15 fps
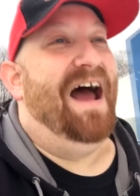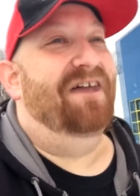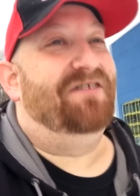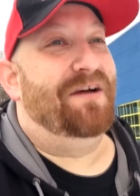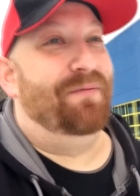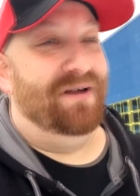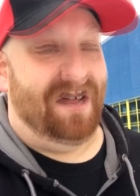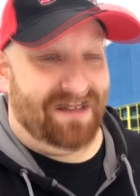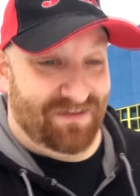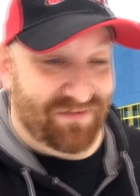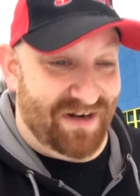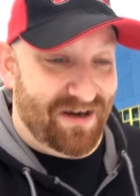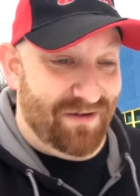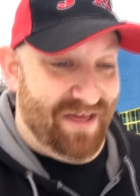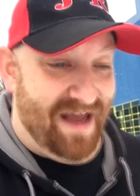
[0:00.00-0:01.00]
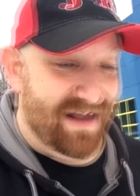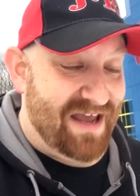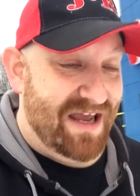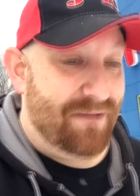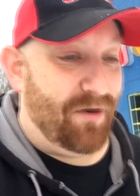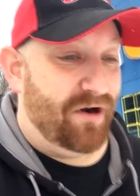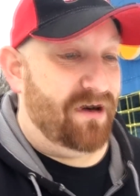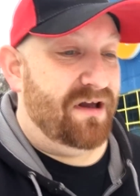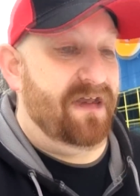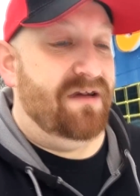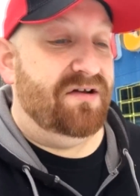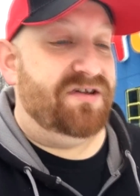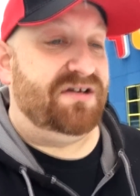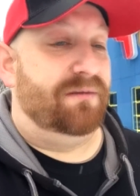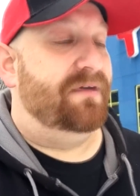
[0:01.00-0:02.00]
after I put out the video of that Kmart,
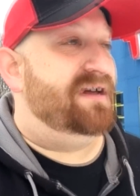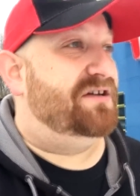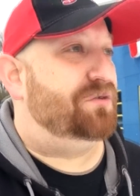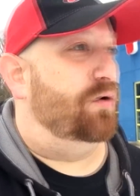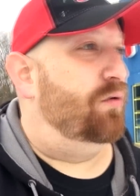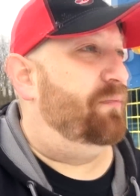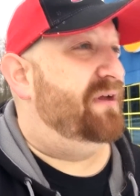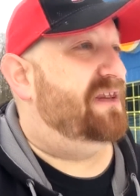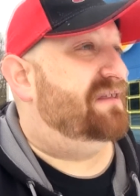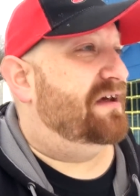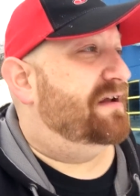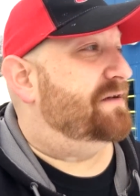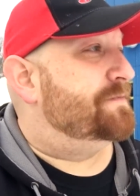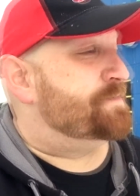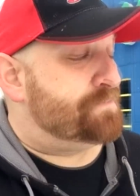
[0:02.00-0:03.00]
somebody told me that